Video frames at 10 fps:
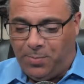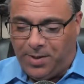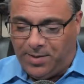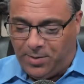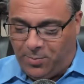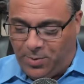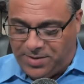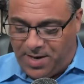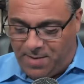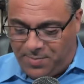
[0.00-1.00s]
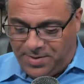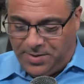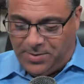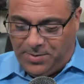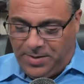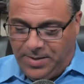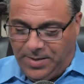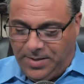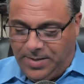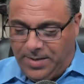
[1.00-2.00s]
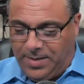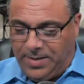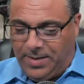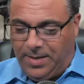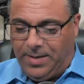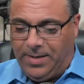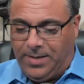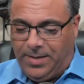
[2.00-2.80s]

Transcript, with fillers: pretty clear on what's happened here. Uh,